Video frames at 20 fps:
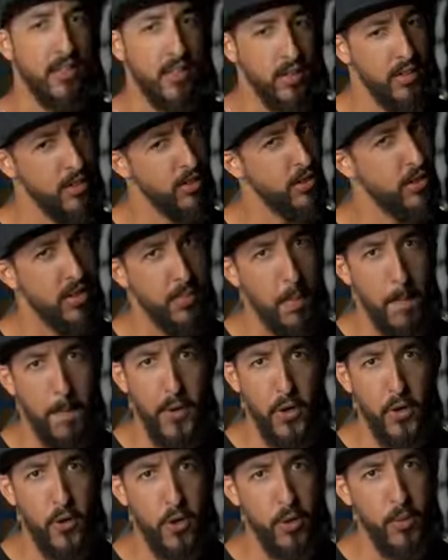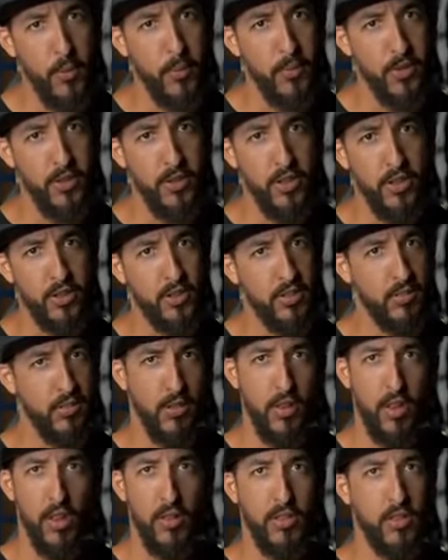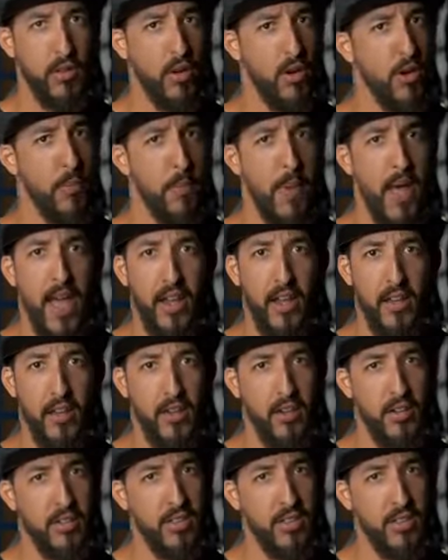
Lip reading: So it's just boom, you're just thrown back into your